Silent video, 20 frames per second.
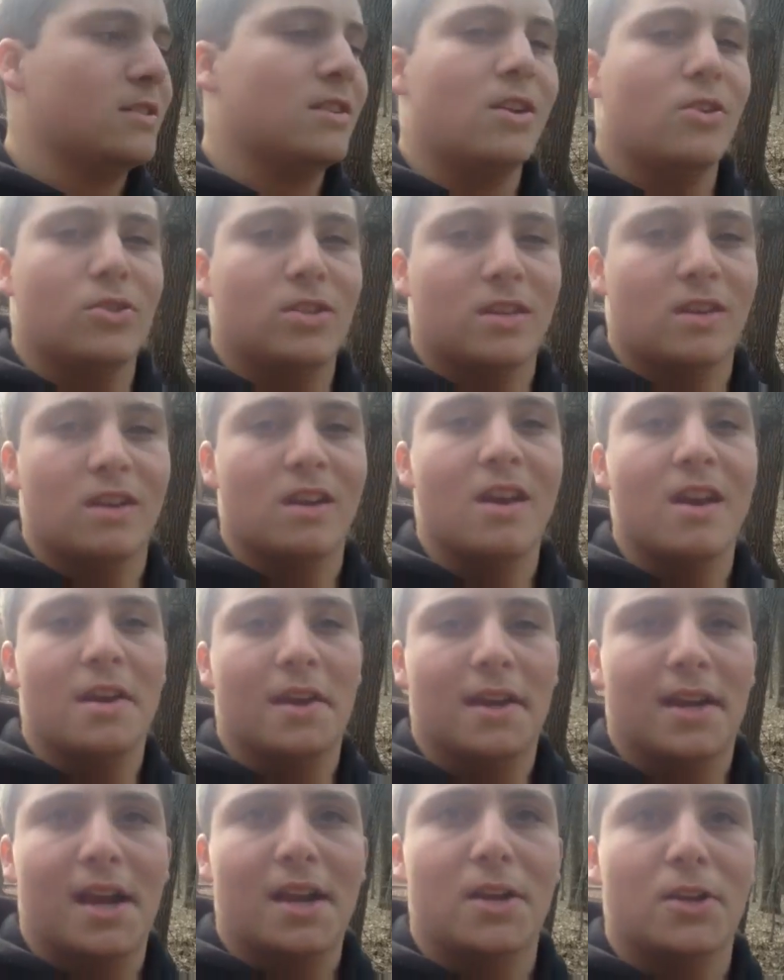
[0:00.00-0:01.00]
you know, to
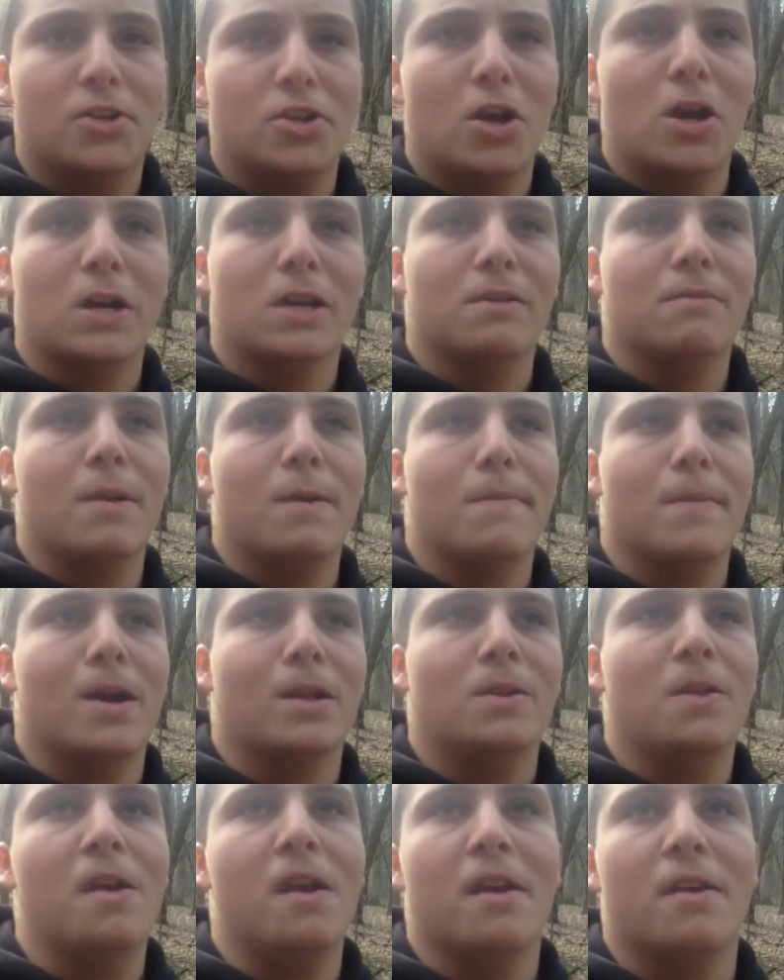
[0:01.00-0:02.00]
kind of document my
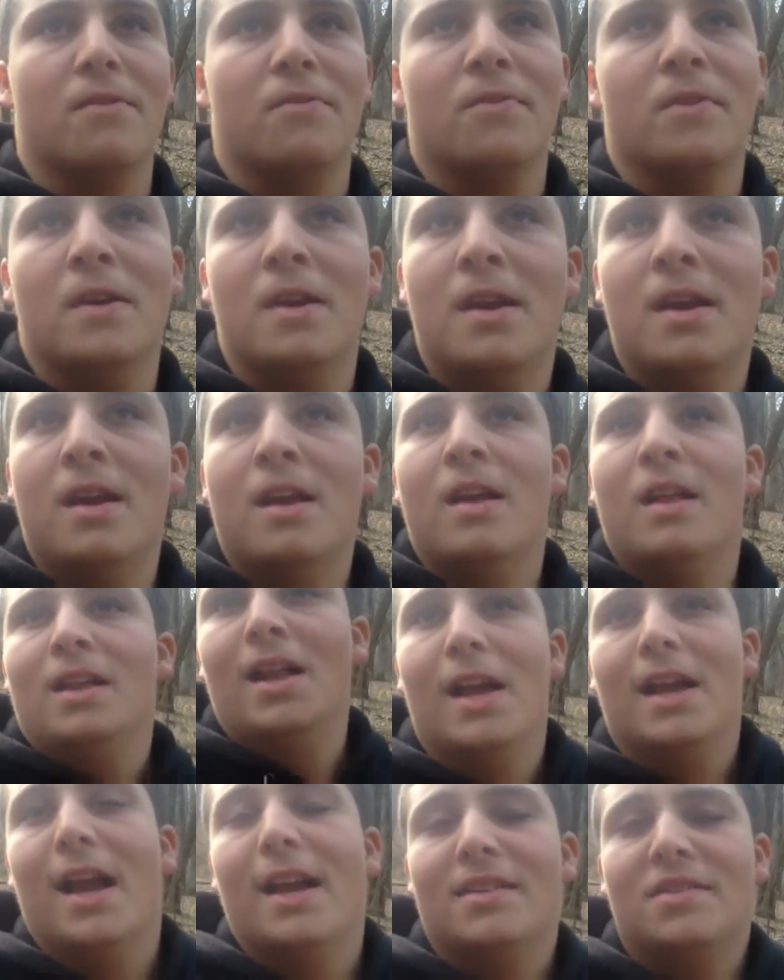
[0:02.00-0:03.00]
life.
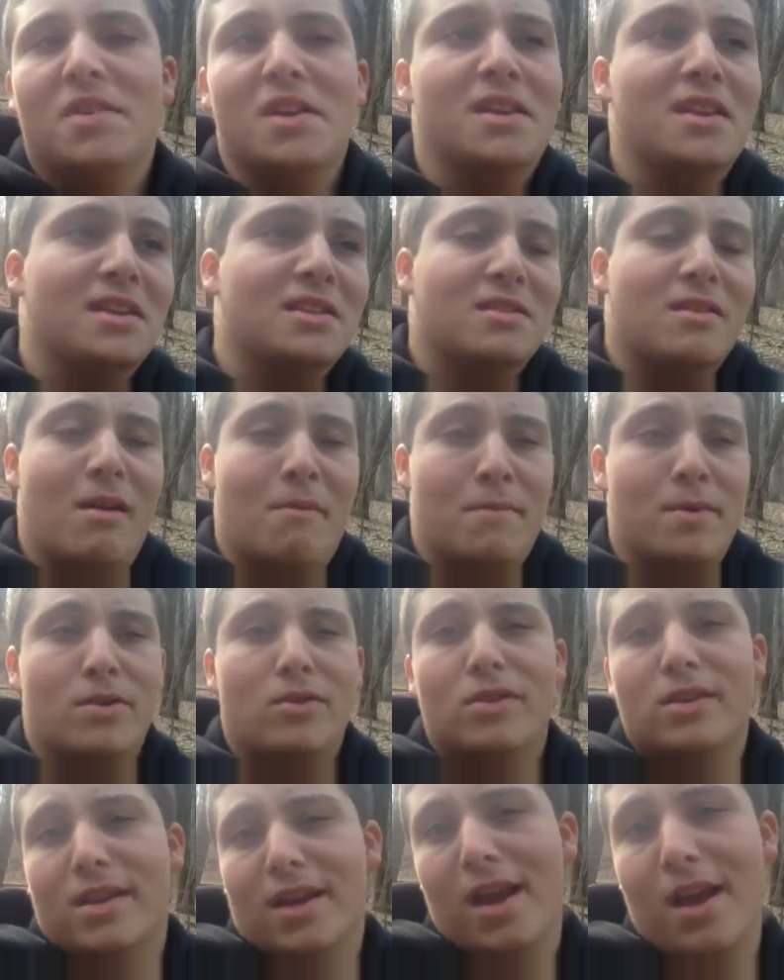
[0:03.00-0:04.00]
Like, I said this a
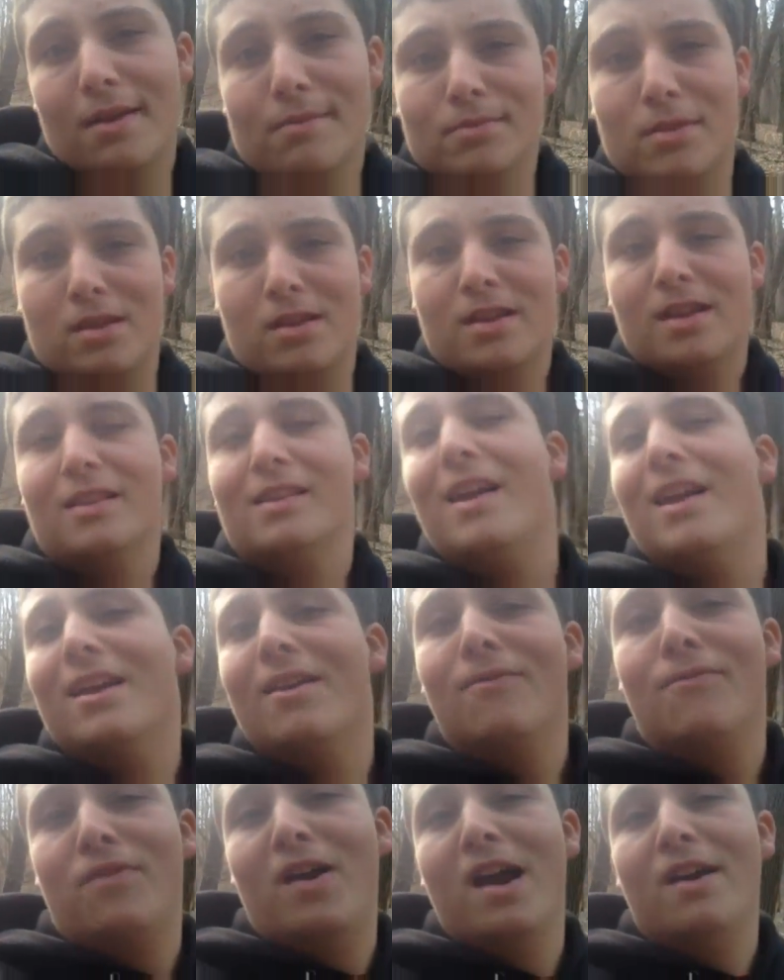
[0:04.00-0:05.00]
million times. Like,
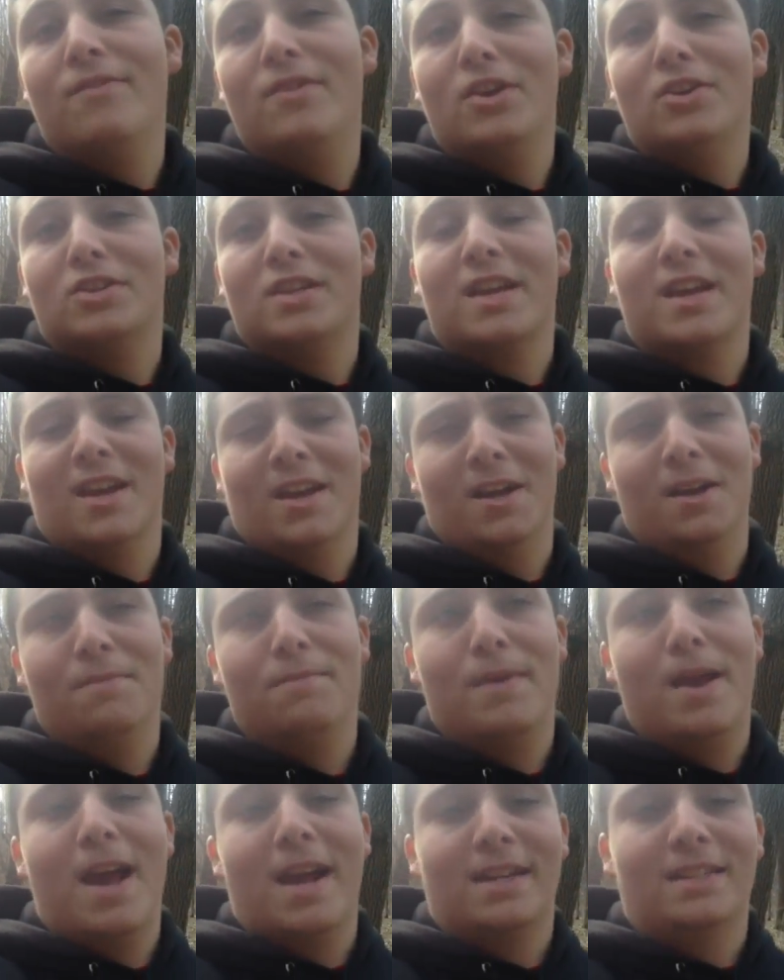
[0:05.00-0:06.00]
in 5 years, I can
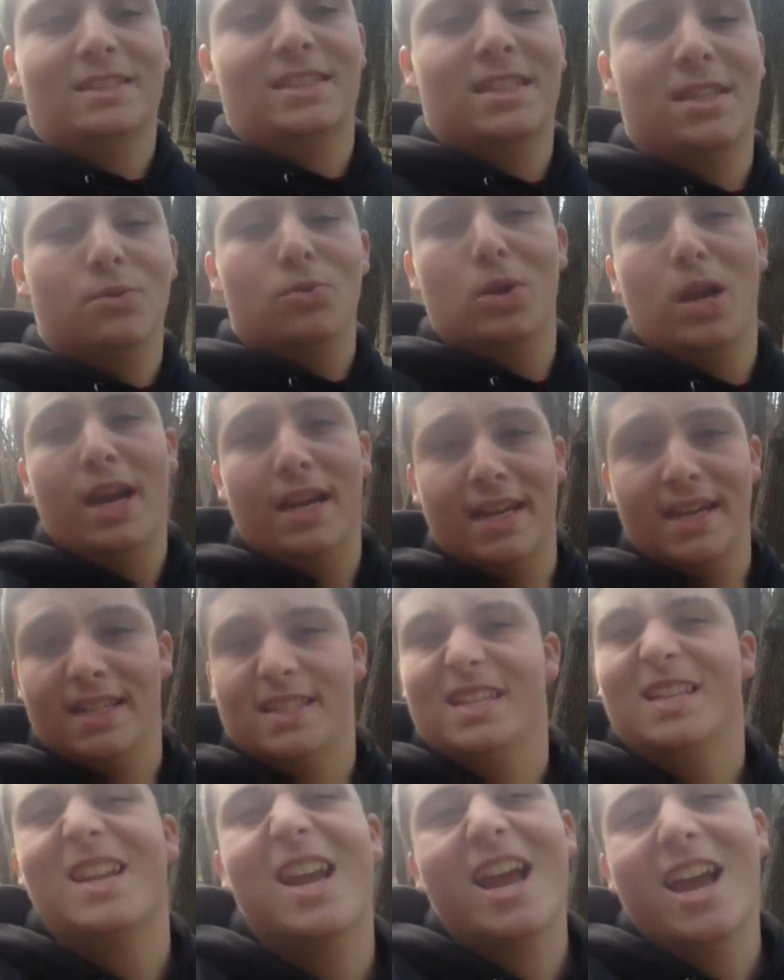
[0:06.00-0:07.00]
come back and see what I did
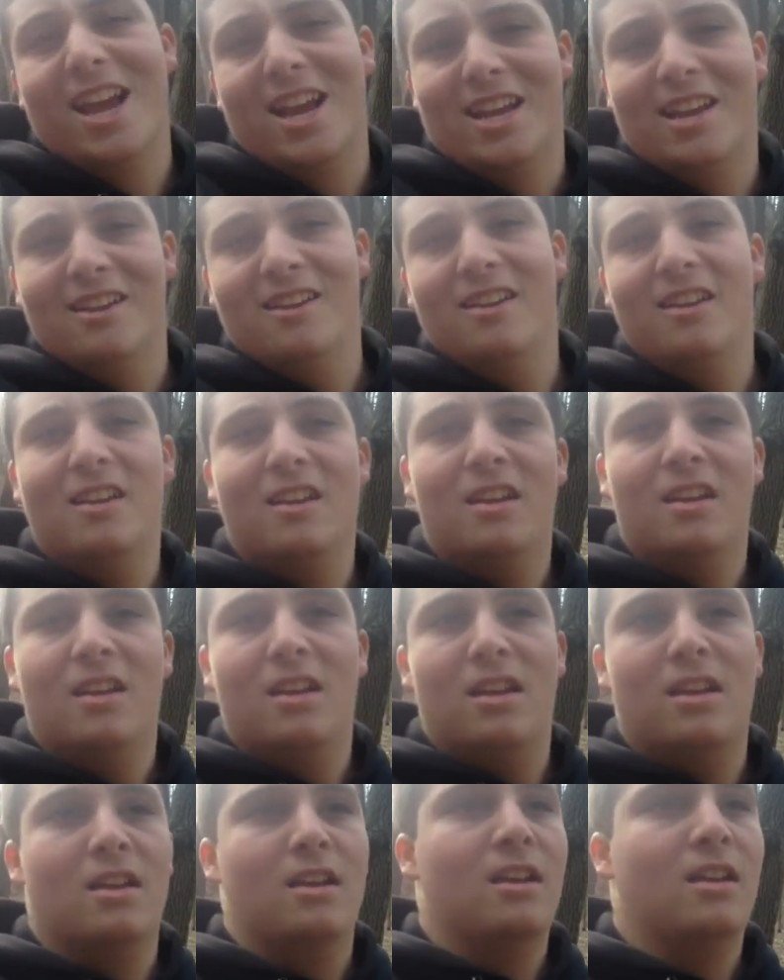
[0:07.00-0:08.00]
today.
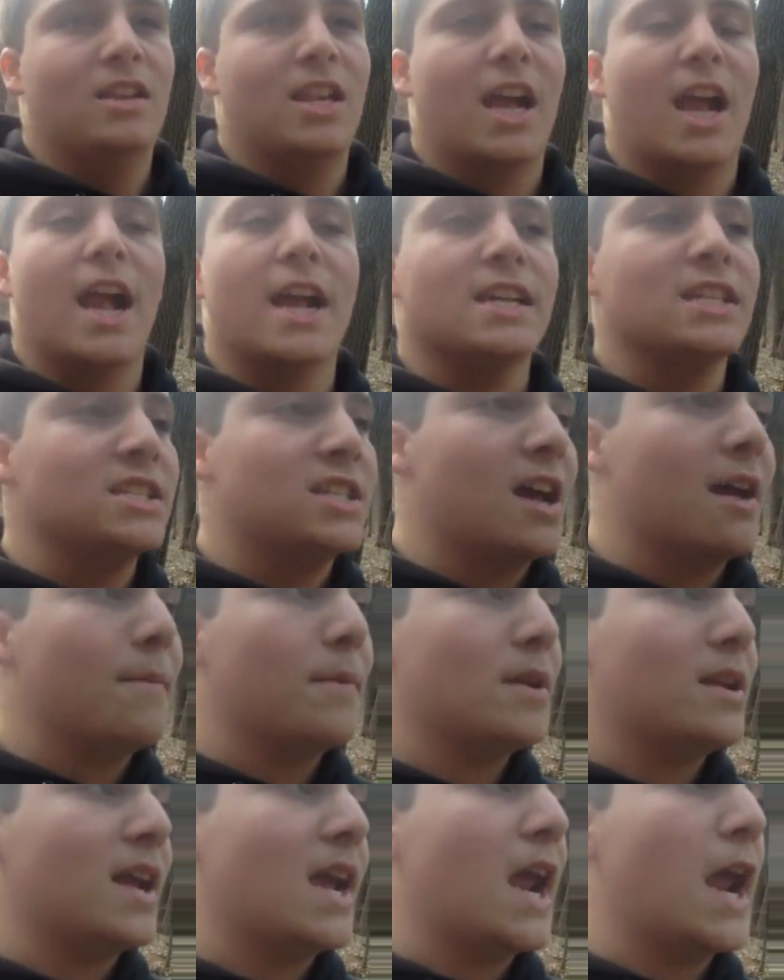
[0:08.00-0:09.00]
Like, I can type
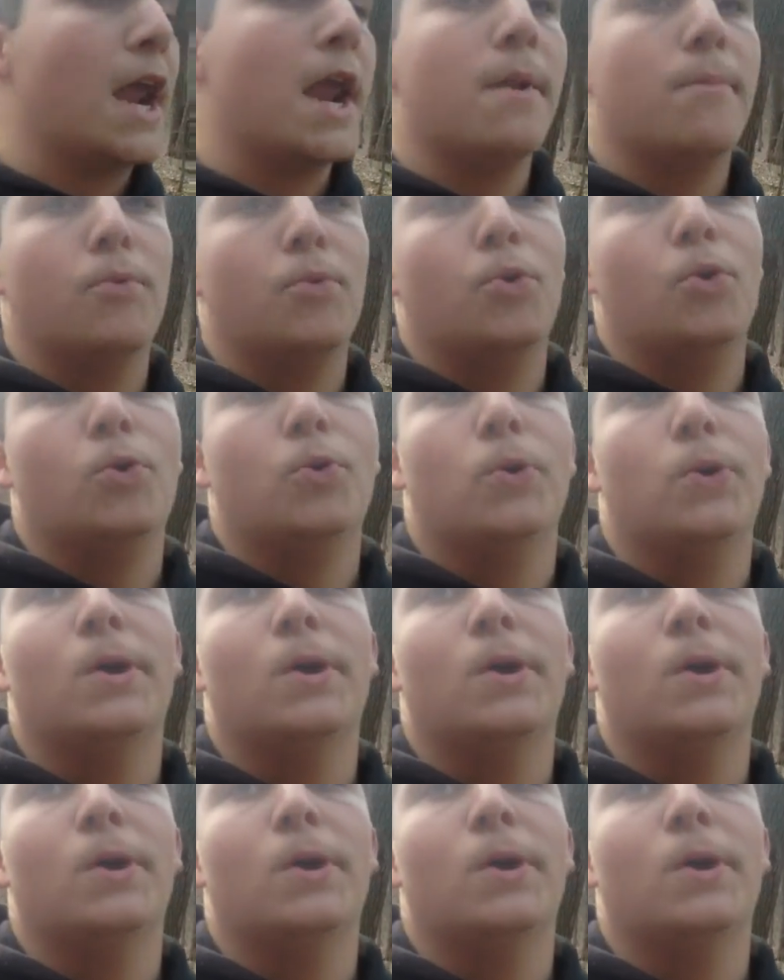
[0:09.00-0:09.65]
in April